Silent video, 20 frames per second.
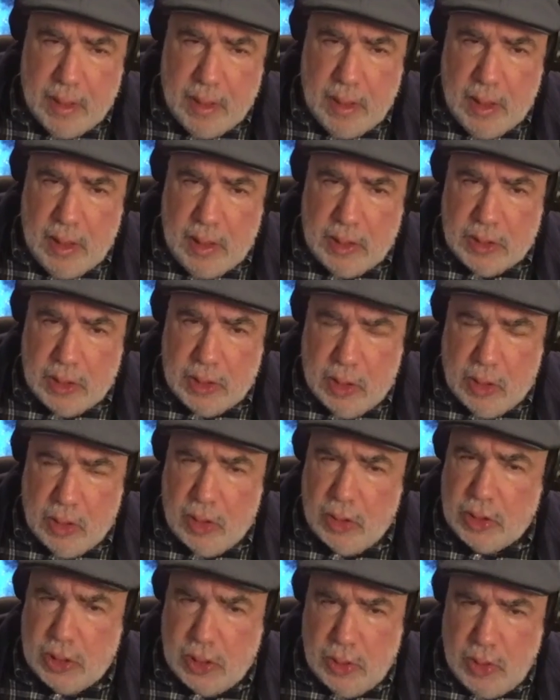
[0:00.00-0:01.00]
So the
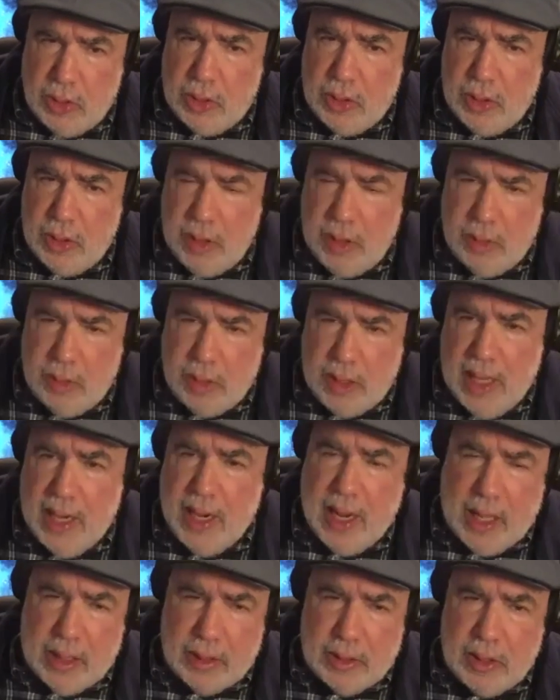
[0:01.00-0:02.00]
sooner you get
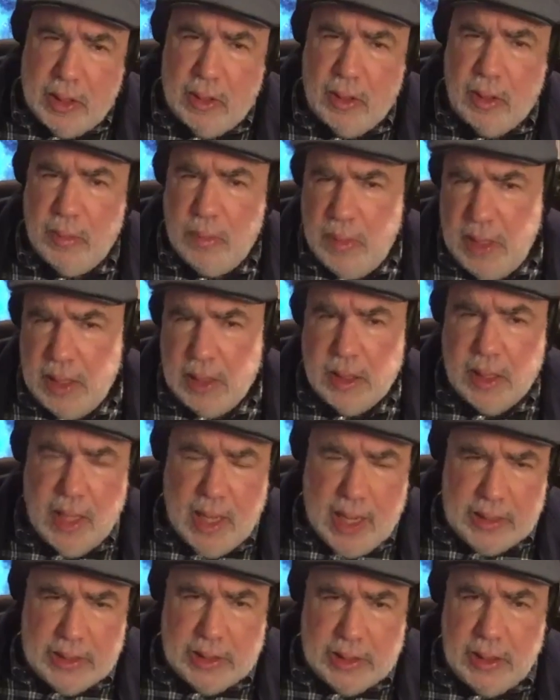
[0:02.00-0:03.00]
out there and meet
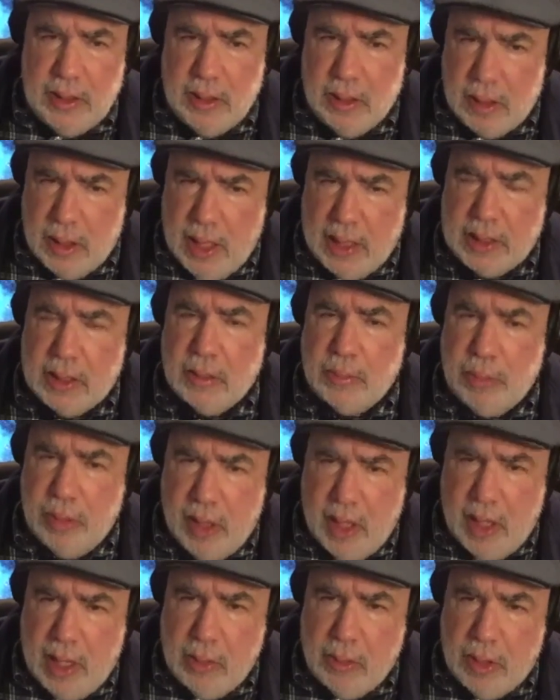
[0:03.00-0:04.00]
guys that you like to
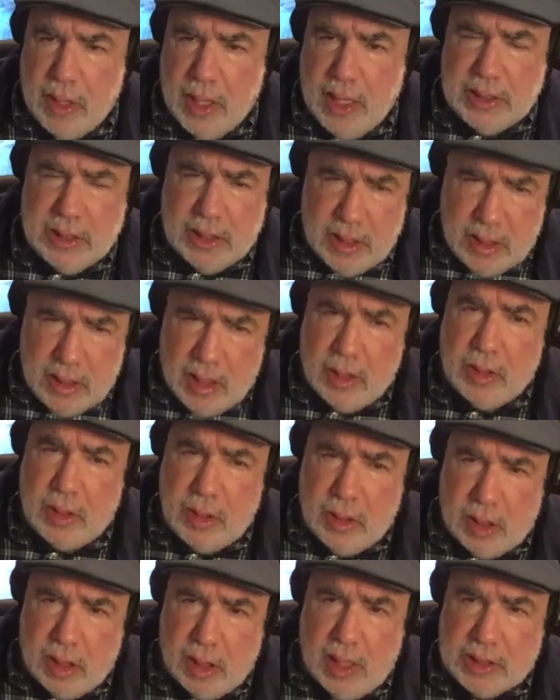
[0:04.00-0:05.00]
play with, that's another
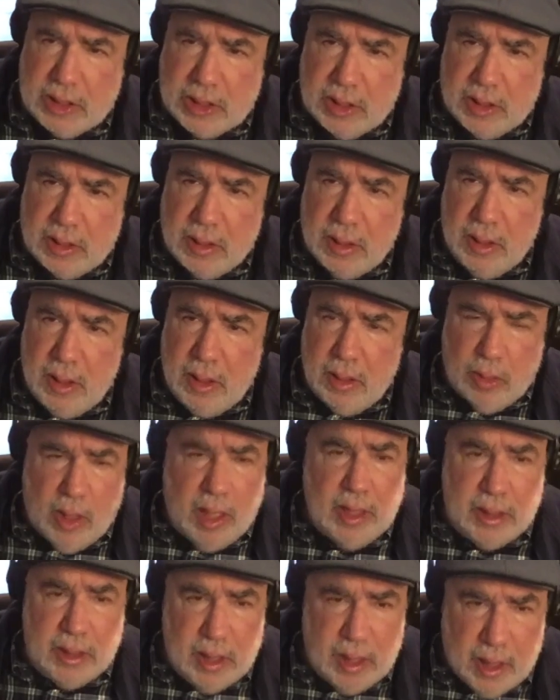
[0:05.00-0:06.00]
good lesson
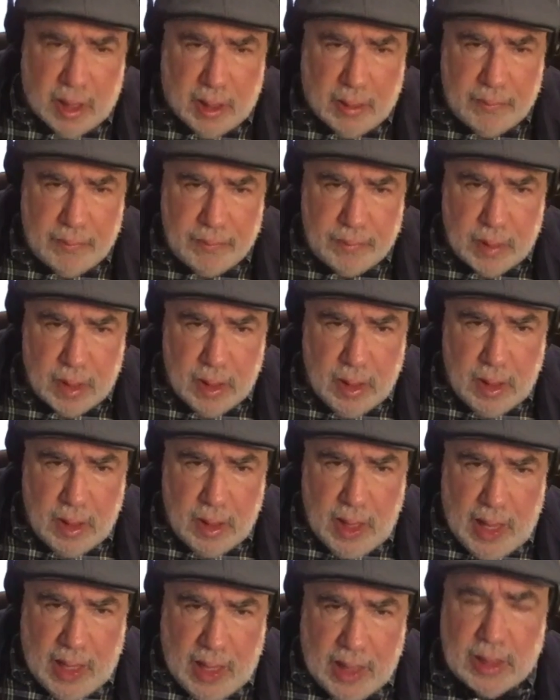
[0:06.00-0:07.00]
right there.
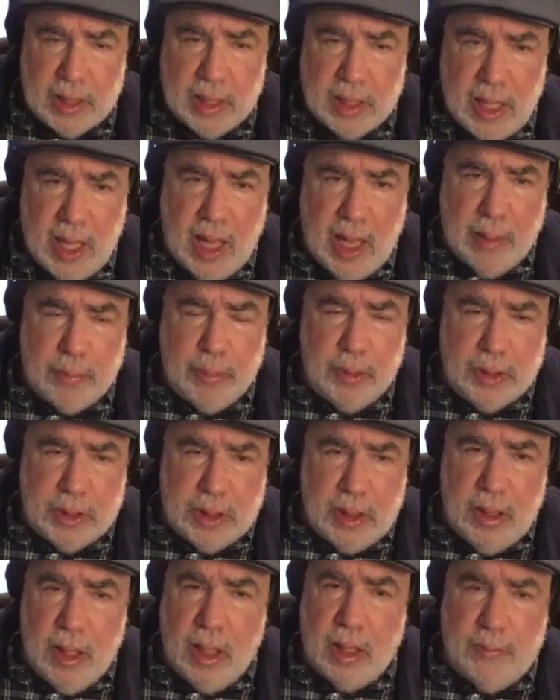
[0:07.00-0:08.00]
And at the camp was a
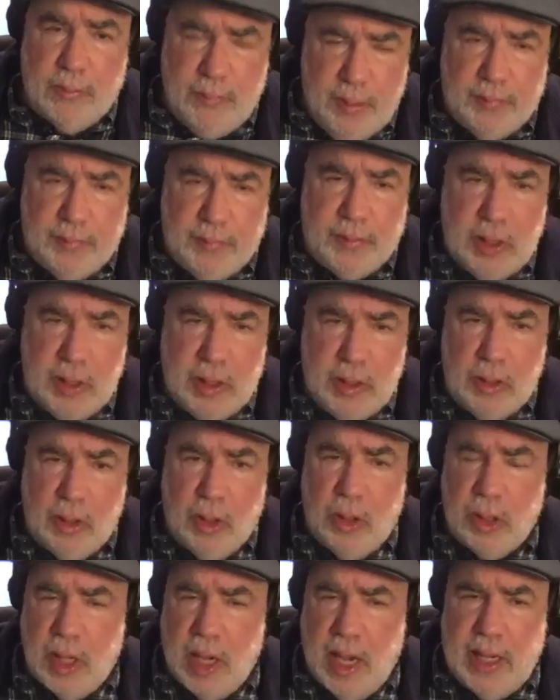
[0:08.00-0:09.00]
young
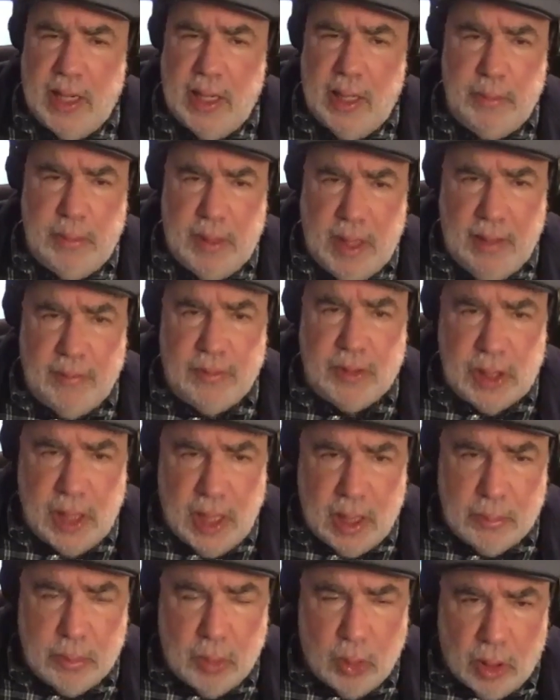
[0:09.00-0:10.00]
15-year-old guy named Dave
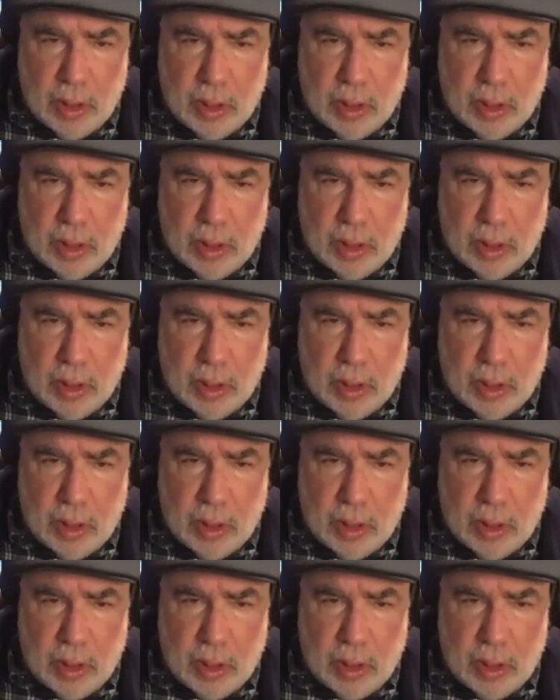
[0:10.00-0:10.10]
Sanborn.